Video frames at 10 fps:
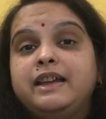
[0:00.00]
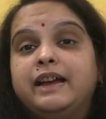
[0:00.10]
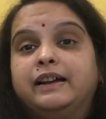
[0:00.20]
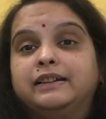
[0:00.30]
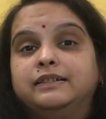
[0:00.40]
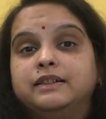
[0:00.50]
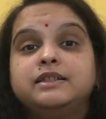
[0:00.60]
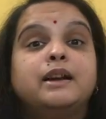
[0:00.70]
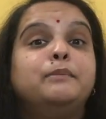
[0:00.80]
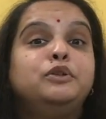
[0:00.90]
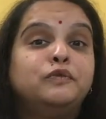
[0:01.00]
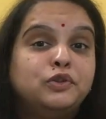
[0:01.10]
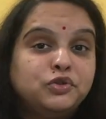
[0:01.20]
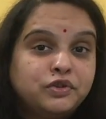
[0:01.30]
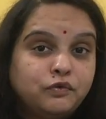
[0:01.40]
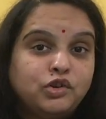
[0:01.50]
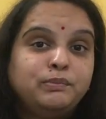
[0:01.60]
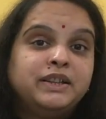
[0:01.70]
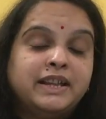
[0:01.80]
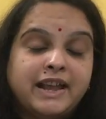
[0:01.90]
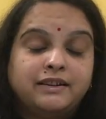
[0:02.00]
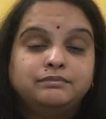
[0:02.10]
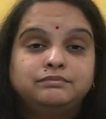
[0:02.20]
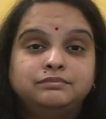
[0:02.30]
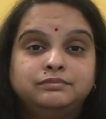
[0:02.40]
and subinvolution would be there.